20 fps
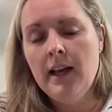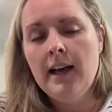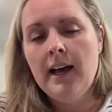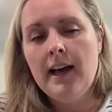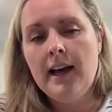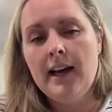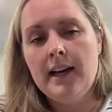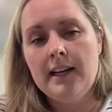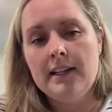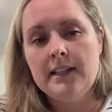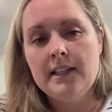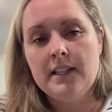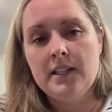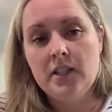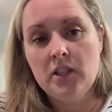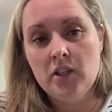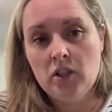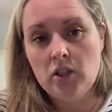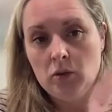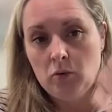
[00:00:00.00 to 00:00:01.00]
And the
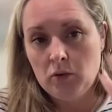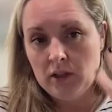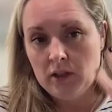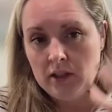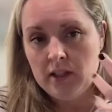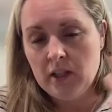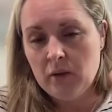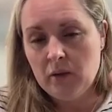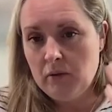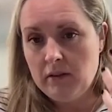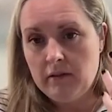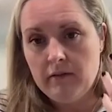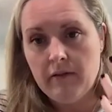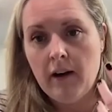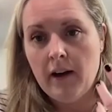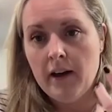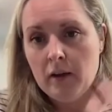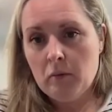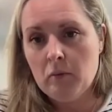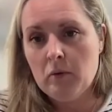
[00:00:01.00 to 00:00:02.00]
tissue would still be
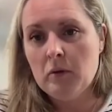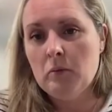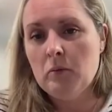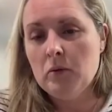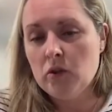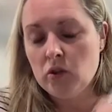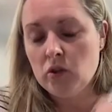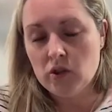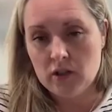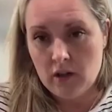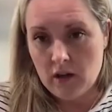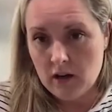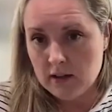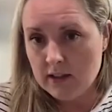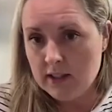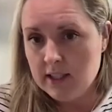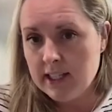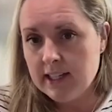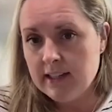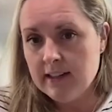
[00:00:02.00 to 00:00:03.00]
viable, but just not
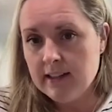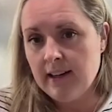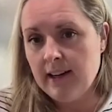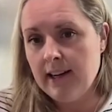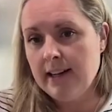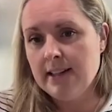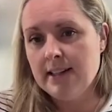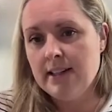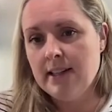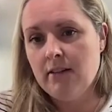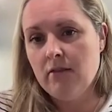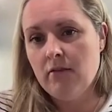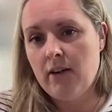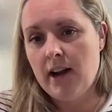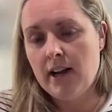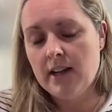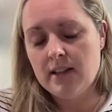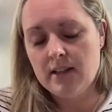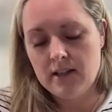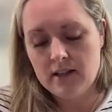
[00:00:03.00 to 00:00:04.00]
signaling to the
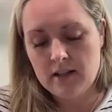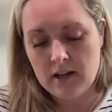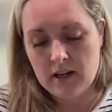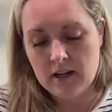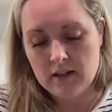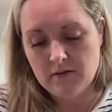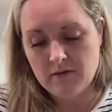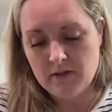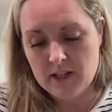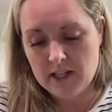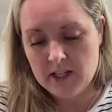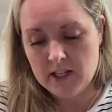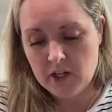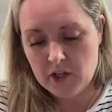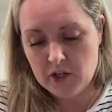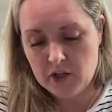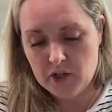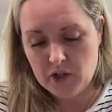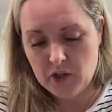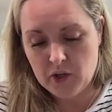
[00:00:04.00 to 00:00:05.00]
rest of the
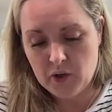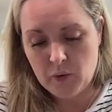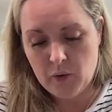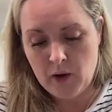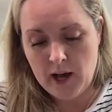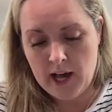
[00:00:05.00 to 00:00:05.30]
tissue.